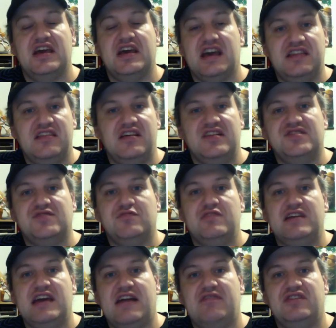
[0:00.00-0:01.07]
And thus,
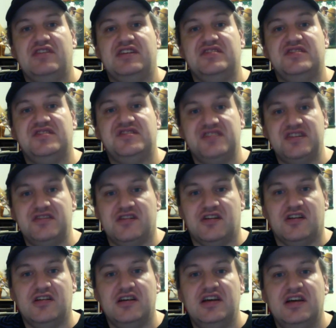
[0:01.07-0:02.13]
we have to
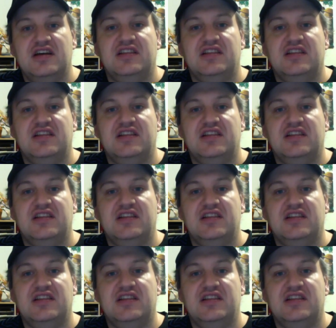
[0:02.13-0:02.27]
consider